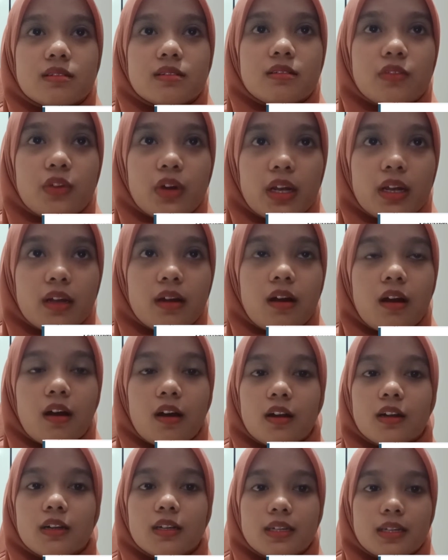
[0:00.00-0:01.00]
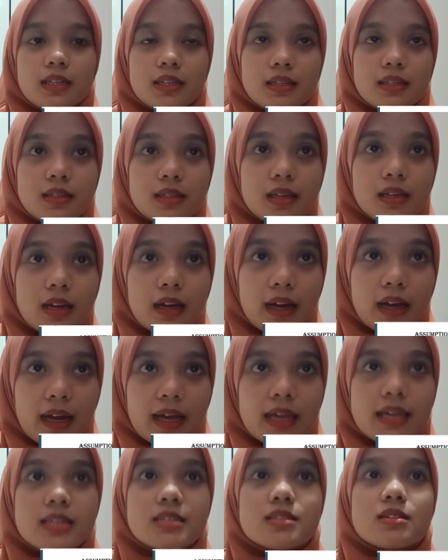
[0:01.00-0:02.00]
create all
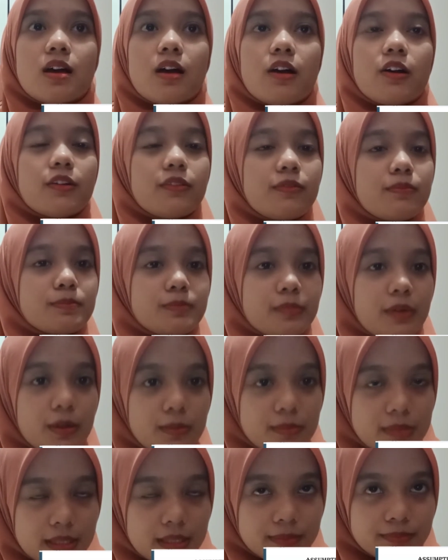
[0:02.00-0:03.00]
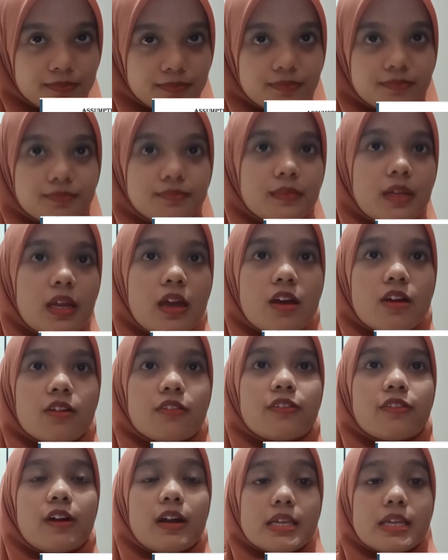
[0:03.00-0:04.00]
kinds of problems.
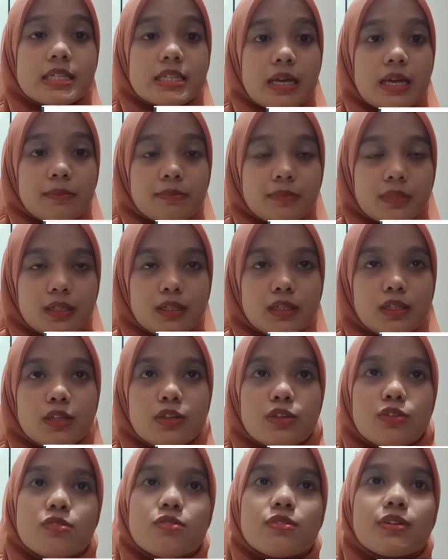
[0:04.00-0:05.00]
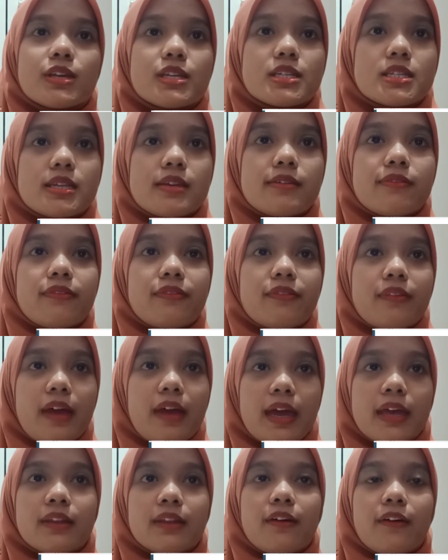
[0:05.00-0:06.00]
For example, you receive
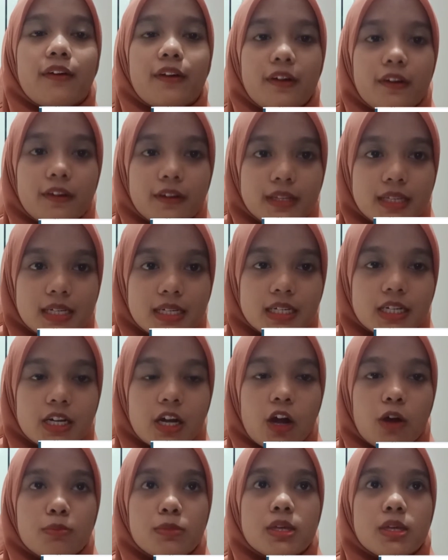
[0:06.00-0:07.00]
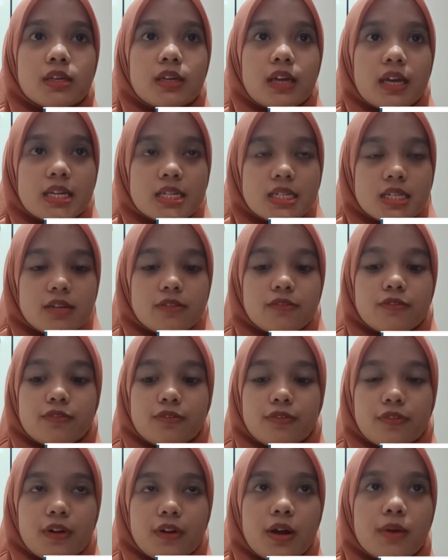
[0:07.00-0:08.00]
an order communication
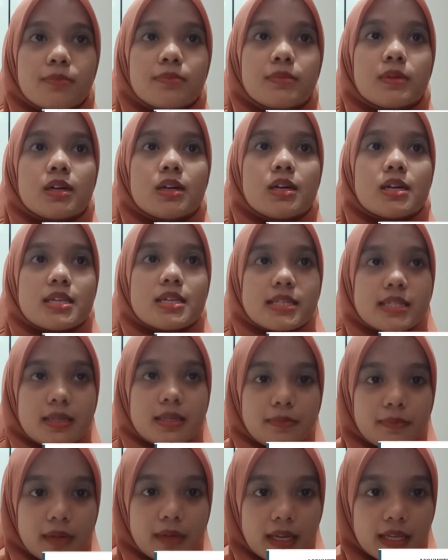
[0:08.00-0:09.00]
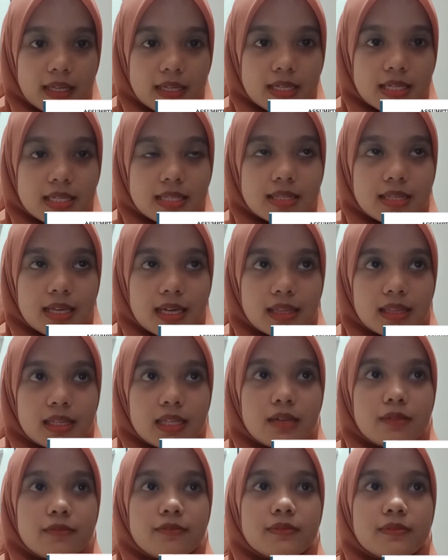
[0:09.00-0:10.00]
from suppliers
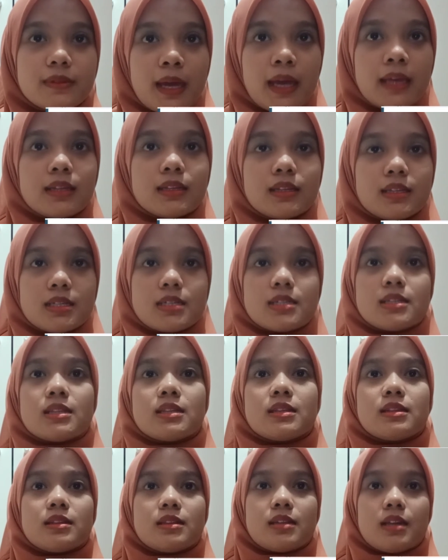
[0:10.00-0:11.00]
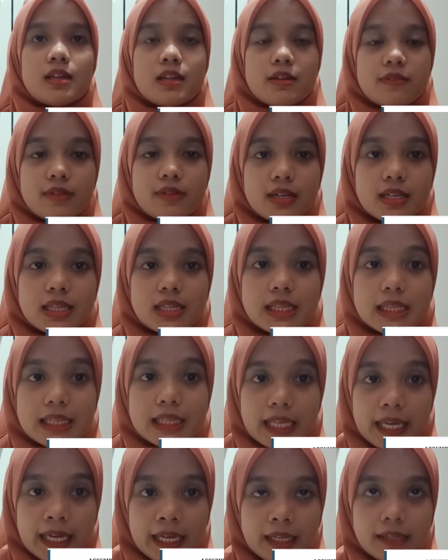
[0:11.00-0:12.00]
stating that the delivery
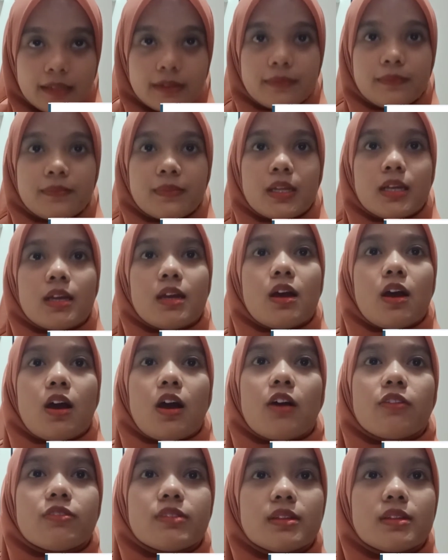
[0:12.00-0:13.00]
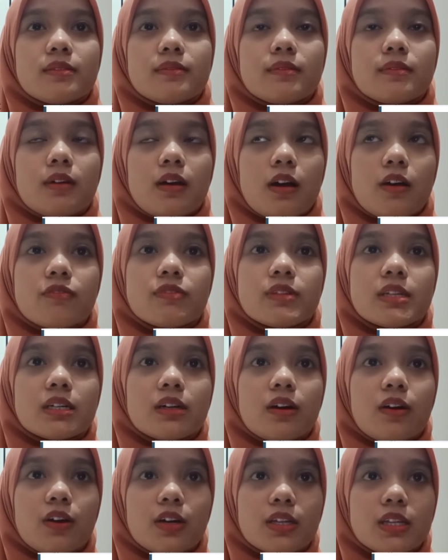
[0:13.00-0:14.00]
date of the
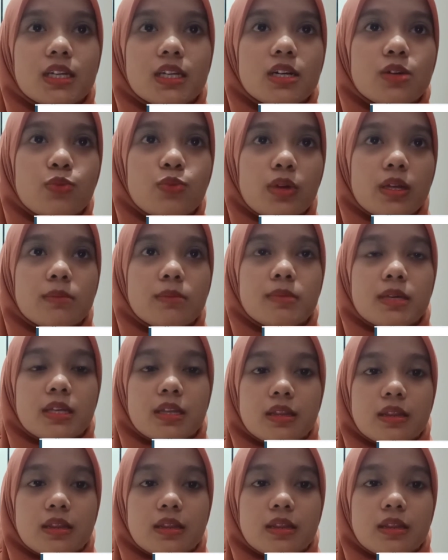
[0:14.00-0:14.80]
order will be